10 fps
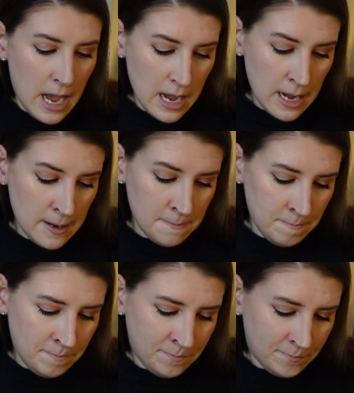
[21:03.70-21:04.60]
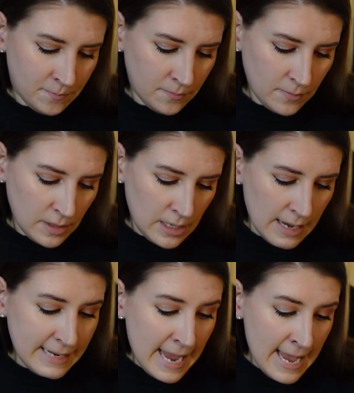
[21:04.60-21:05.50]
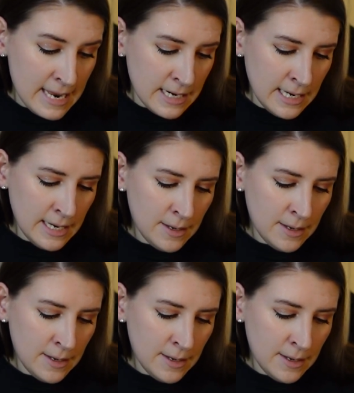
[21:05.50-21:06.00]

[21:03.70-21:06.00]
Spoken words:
again,